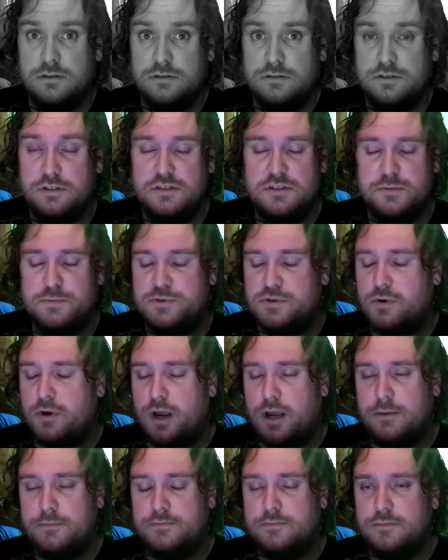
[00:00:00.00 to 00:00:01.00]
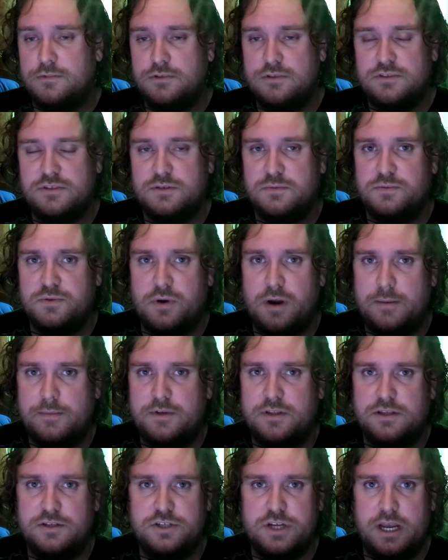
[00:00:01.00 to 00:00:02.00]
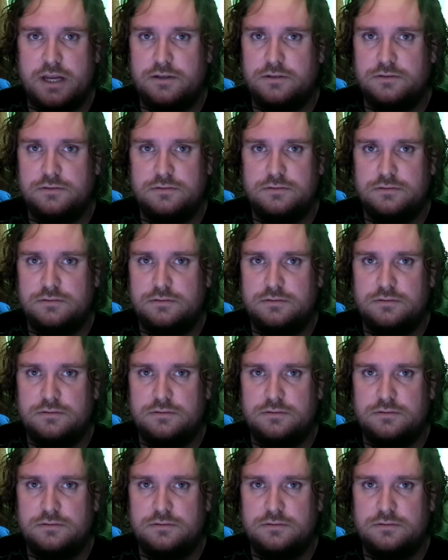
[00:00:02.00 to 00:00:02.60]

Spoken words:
Just subscribe. Just subscribe to the channel.